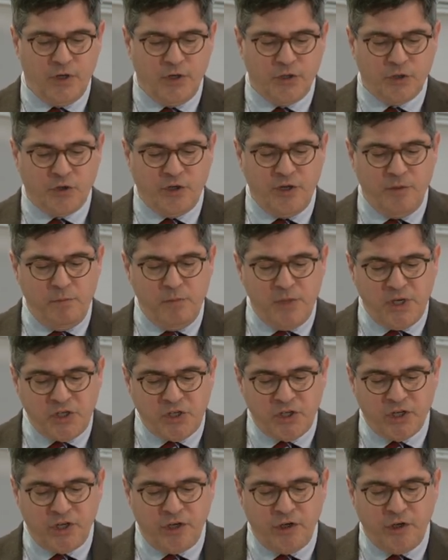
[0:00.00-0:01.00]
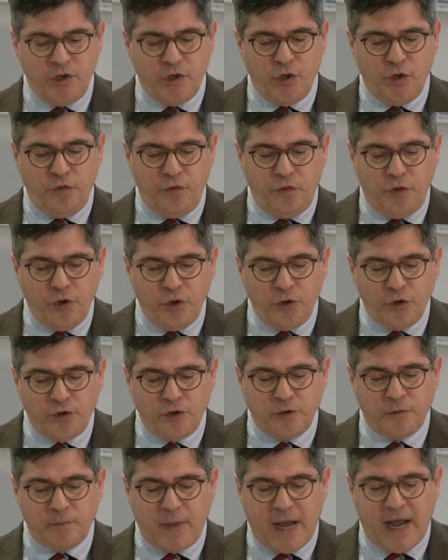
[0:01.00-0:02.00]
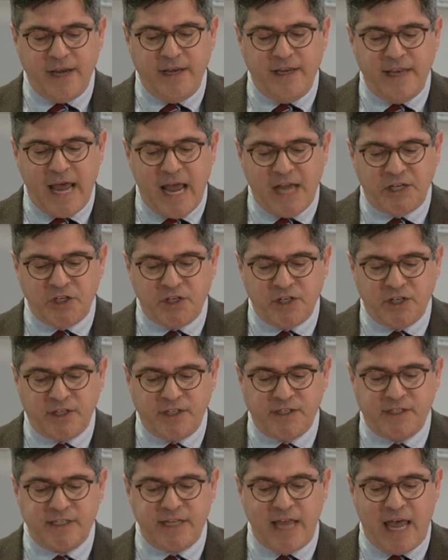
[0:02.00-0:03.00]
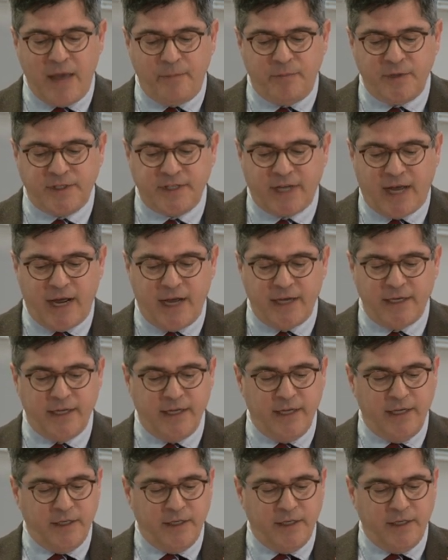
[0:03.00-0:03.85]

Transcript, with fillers: So the mission fueled by nationalist appetite,